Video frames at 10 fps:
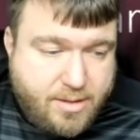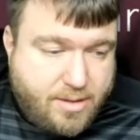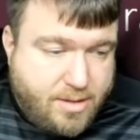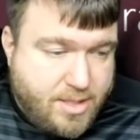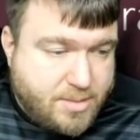
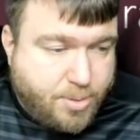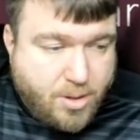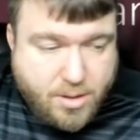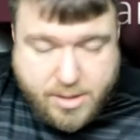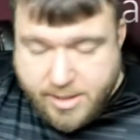This
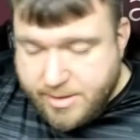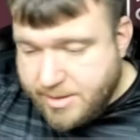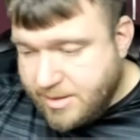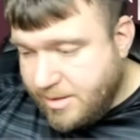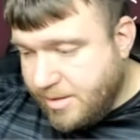part
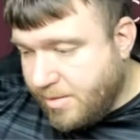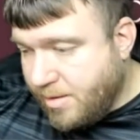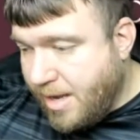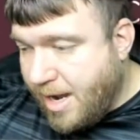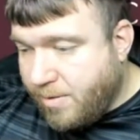
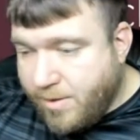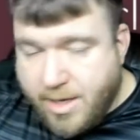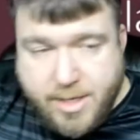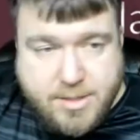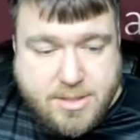
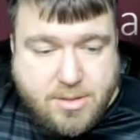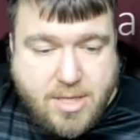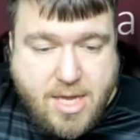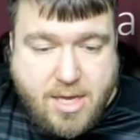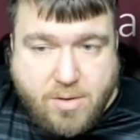outlines
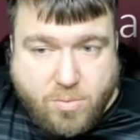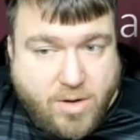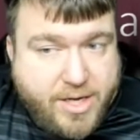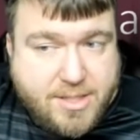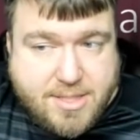the
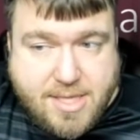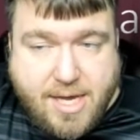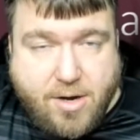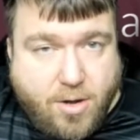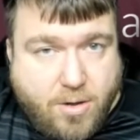rights
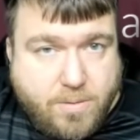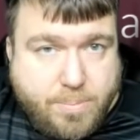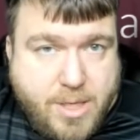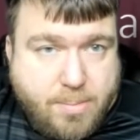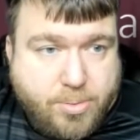that all
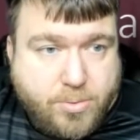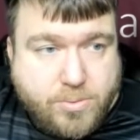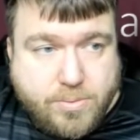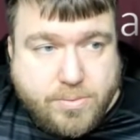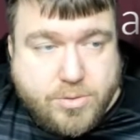
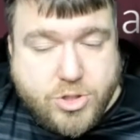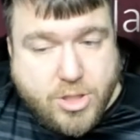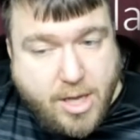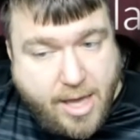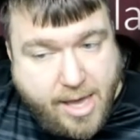people
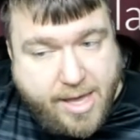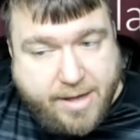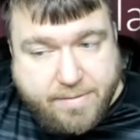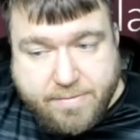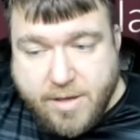
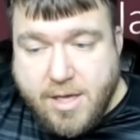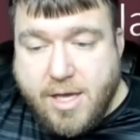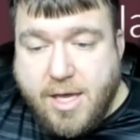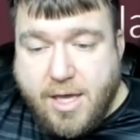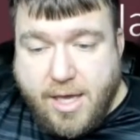have,
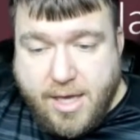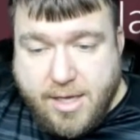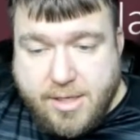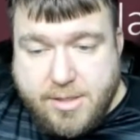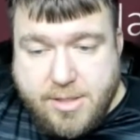
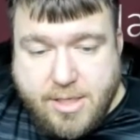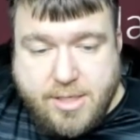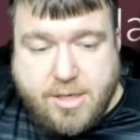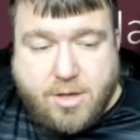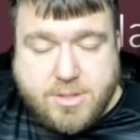and
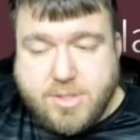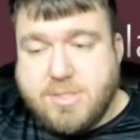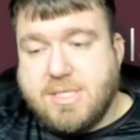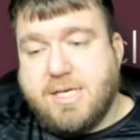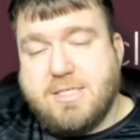also
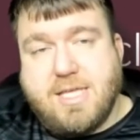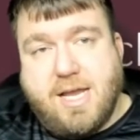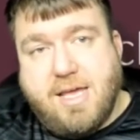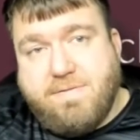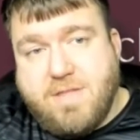says that
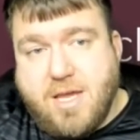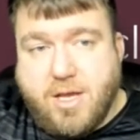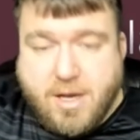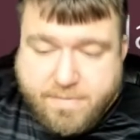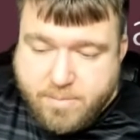if the
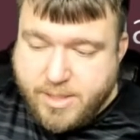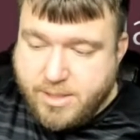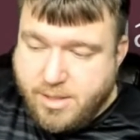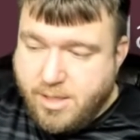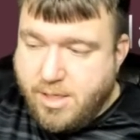government
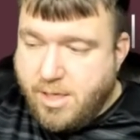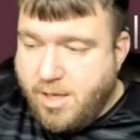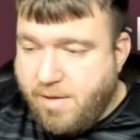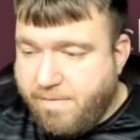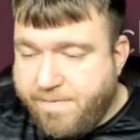
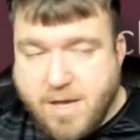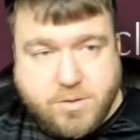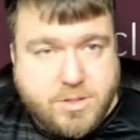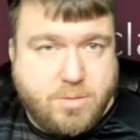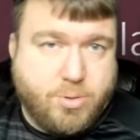
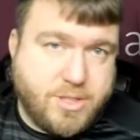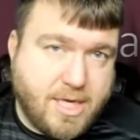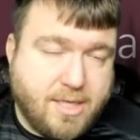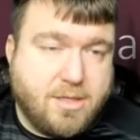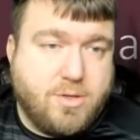fails to
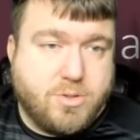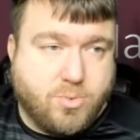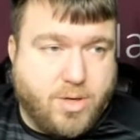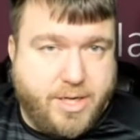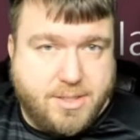protect those
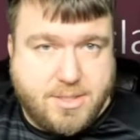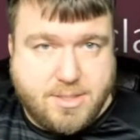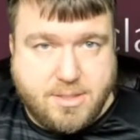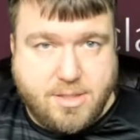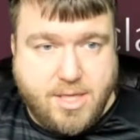
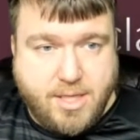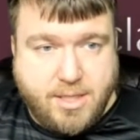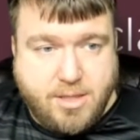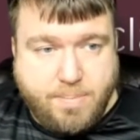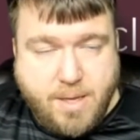rights,
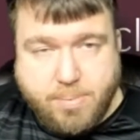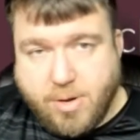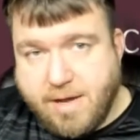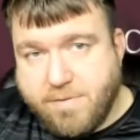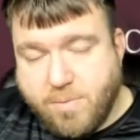then the people
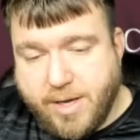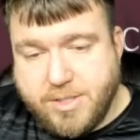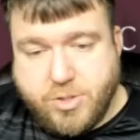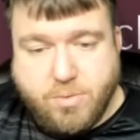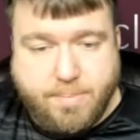have a right
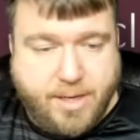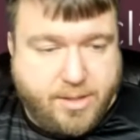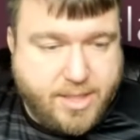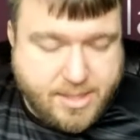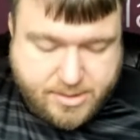to rebel
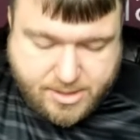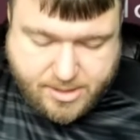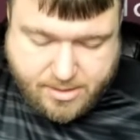against it.